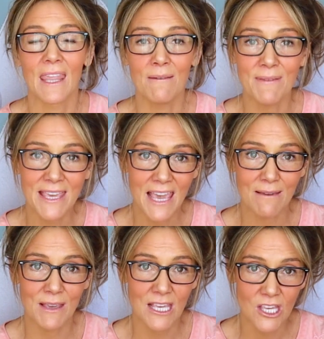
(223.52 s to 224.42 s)
it
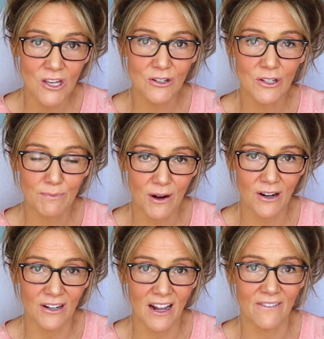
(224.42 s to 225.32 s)
became a huge
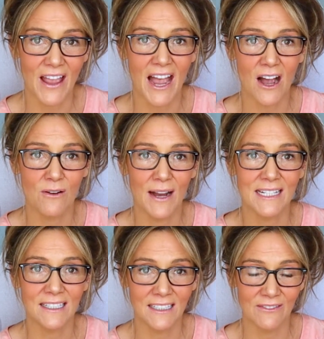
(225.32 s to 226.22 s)
part of how I
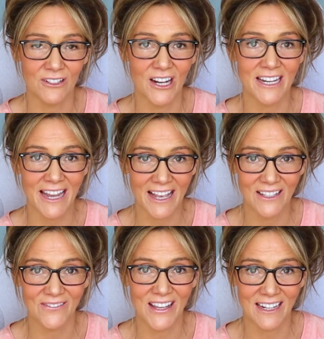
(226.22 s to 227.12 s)
deliver an
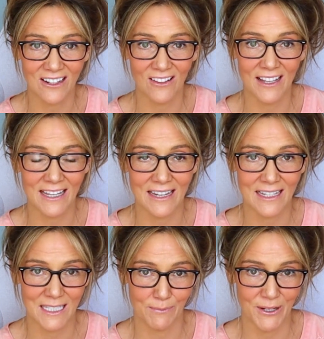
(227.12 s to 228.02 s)
elevated client
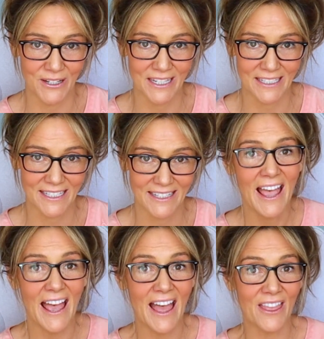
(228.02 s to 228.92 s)
experience.
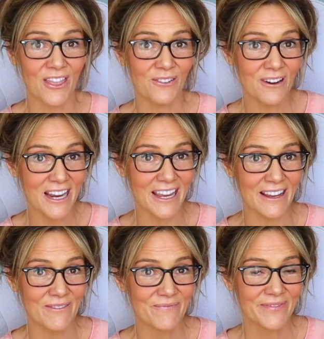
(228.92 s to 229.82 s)
And
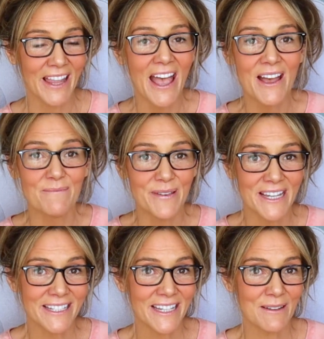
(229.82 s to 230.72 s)
three,
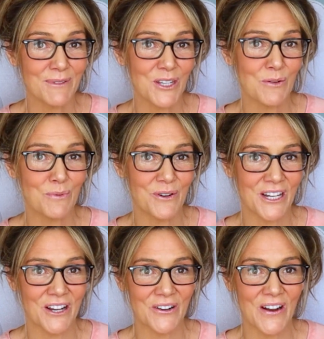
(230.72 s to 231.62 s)
Pic-Time
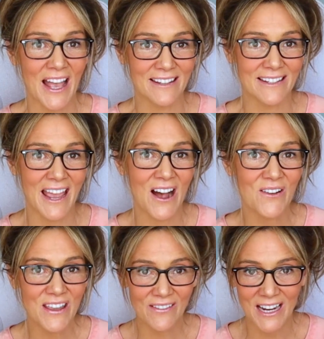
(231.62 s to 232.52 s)
2.0 has
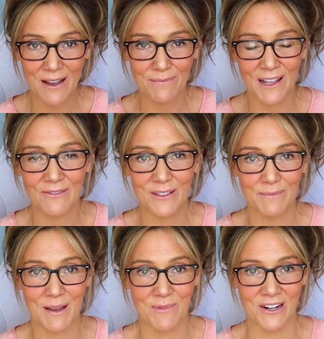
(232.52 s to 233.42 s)
now even up-leveled
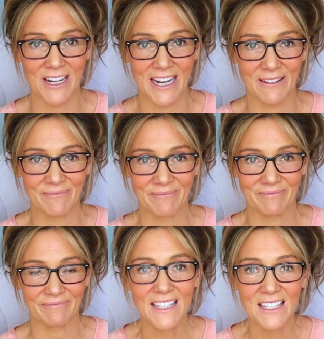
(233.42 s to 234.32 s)
my marketing.
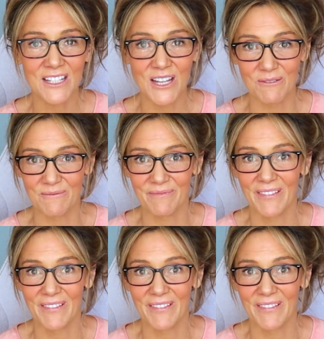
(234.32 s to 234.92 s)
So,